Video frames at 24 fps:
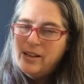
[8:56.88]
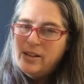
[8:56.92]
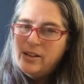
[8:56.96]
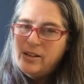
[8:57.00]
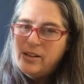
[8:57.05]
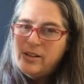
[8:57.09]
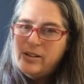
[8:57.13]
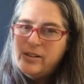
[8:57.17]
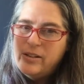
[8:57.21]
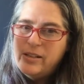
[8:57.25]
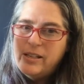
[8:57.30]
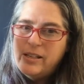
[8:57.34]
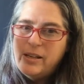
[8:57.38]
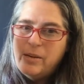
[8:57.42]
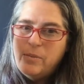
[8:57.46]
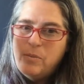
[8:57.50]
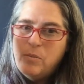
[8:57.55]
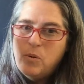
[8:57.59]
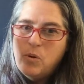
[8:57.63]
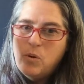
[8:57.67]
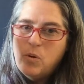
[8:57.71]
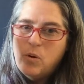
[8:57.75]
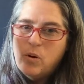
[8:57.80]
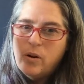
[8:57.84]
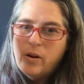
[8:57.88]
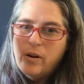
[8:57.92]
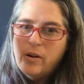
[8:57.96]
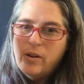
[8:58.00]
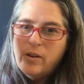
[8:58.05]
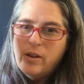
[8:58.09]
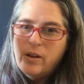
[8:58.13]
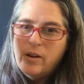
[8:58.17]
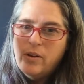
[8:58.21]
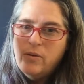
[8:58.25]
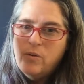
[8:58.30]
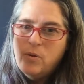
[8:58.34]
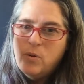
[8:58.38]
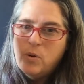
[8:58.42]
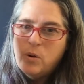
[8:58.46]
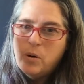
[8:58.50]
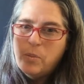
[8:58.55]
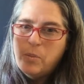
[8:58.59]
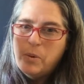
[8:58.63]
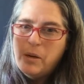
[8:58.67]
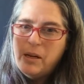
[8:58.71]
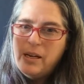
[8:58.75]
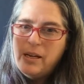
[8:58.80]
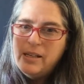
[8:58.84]
Do you see more than four
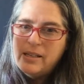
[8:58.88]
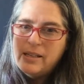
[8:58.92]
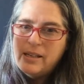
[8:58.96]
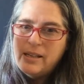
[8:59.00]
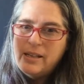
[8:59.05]
B's?